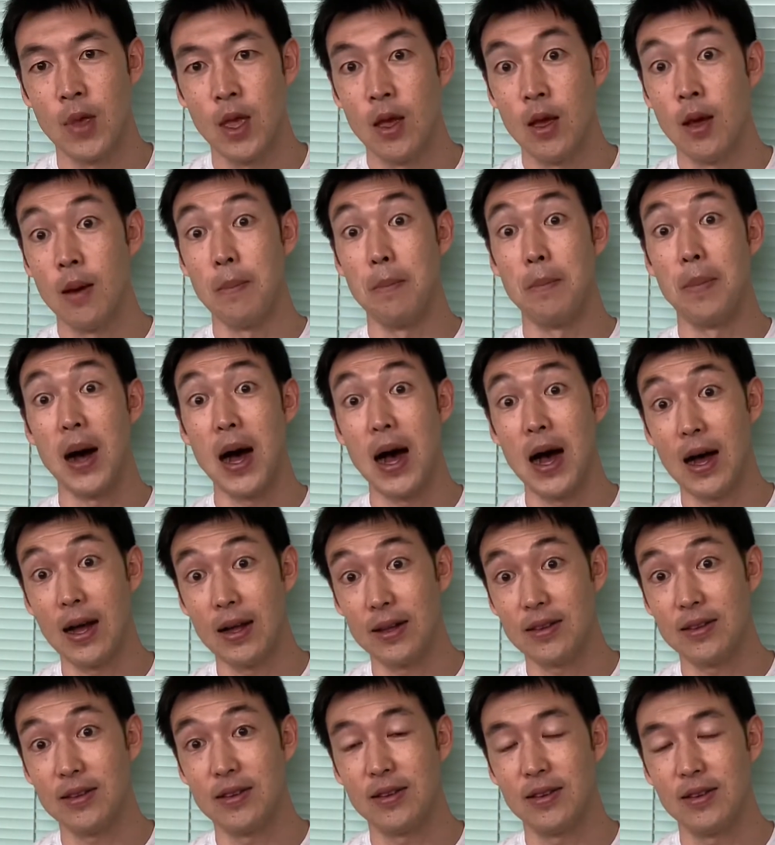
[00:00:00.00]

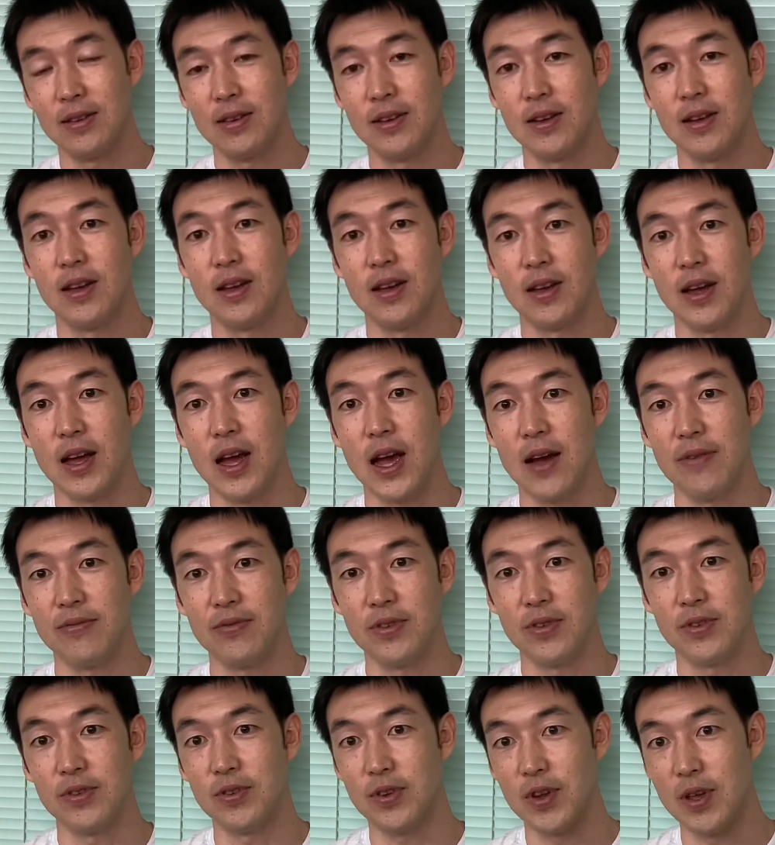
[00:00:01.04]
But after
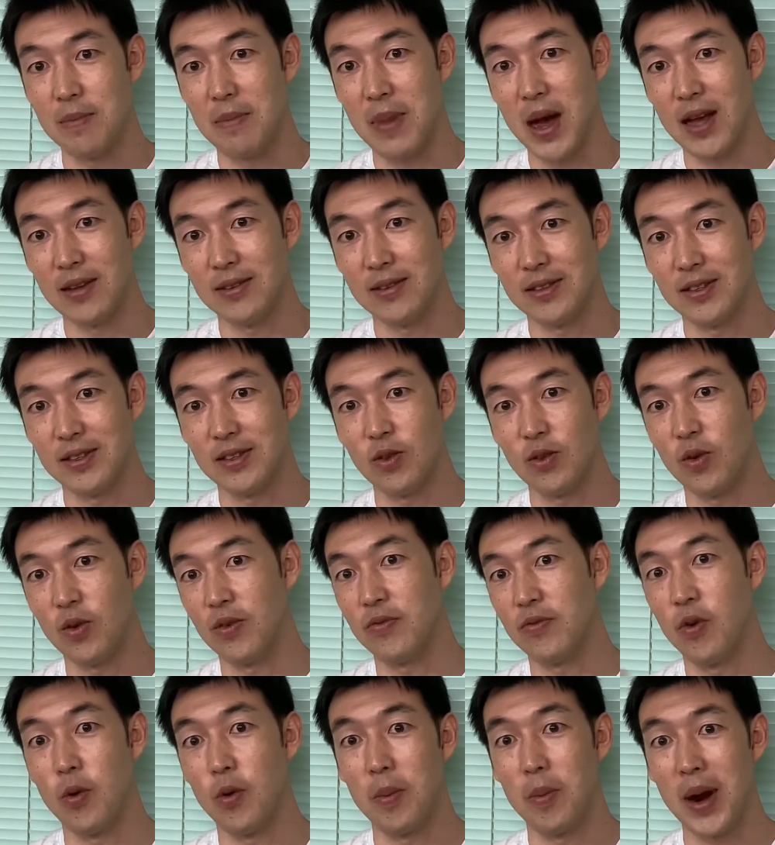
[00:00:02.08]
3 months or
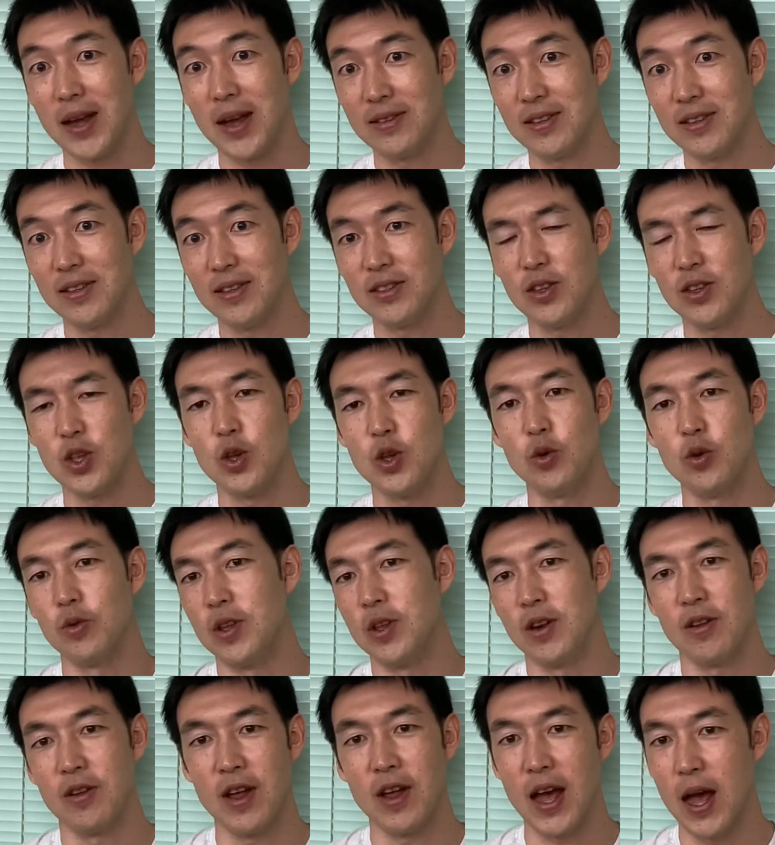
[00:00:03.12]
4 months, you
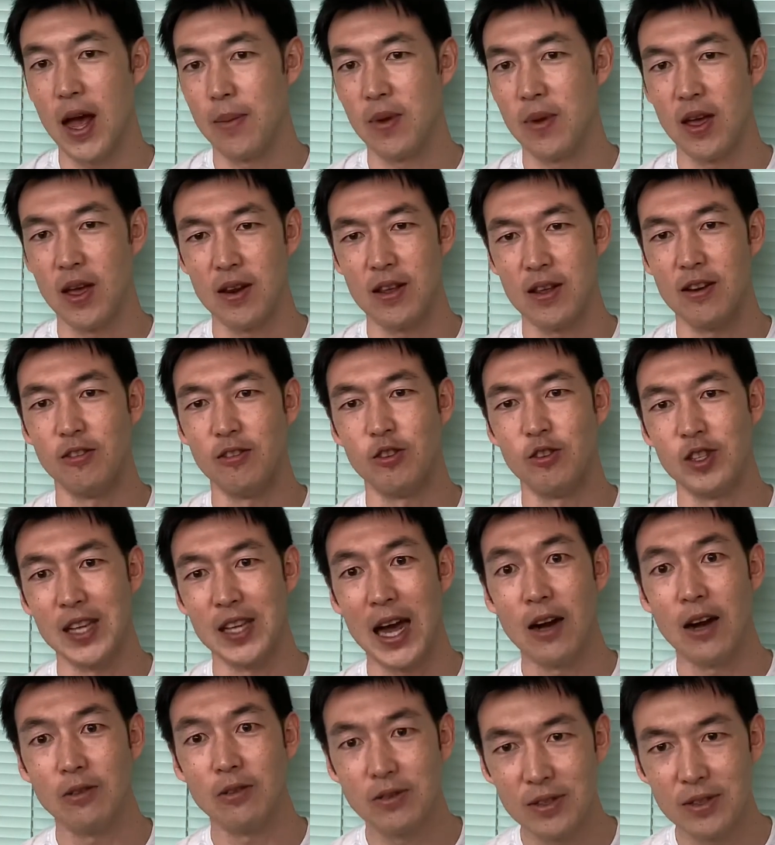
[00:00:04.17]
didn't have any
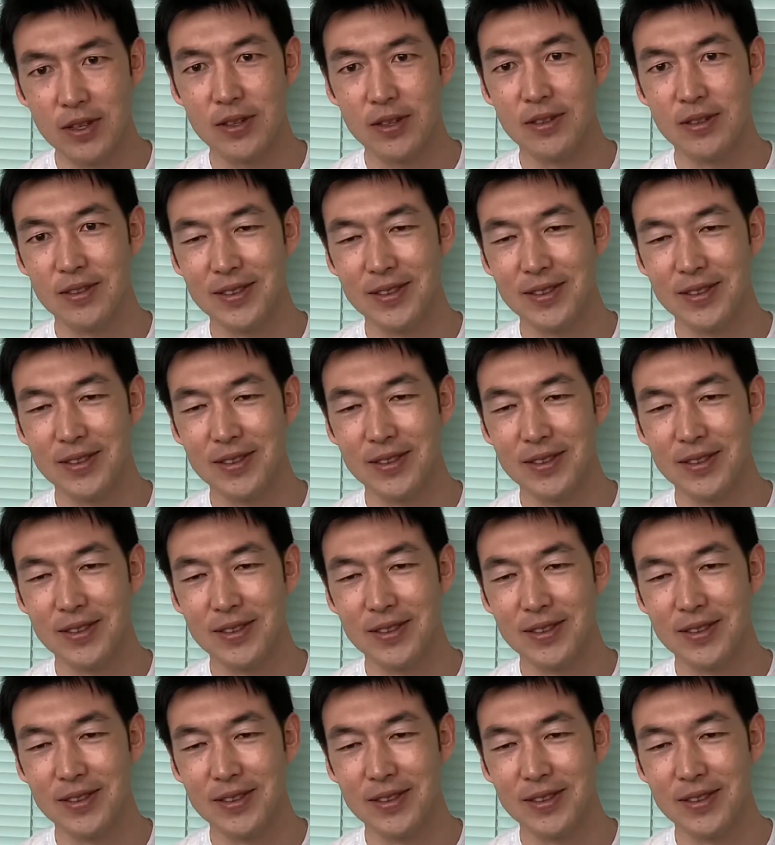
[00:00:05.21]
results.